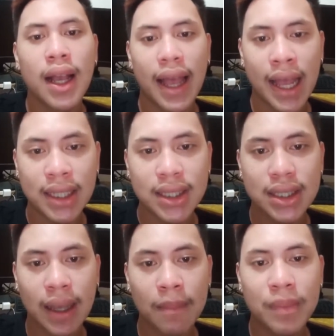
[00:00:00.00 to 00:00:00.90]
and
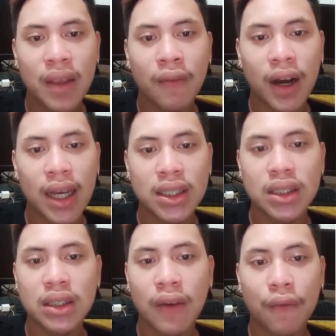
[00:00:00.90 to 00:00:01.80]
subdivides
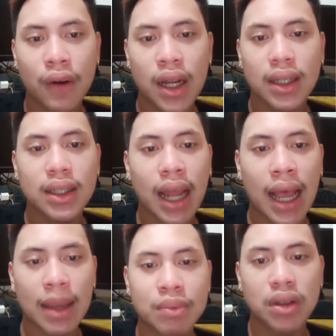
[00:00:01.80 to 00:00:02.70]
different
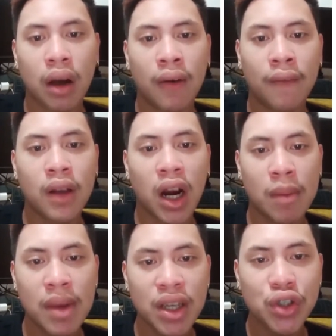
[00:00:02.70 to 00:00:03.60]
types of
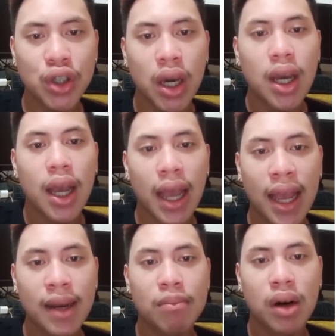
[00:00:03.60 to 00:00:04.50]
garbage
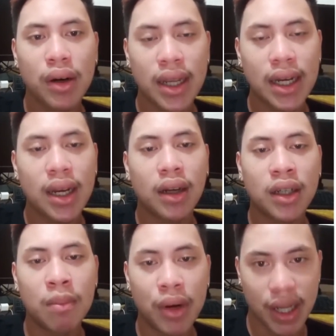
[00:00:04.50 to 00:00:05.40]
and marine
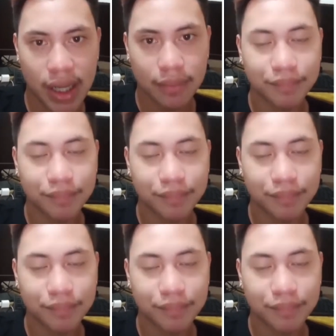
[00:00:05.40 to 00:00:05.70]
debris.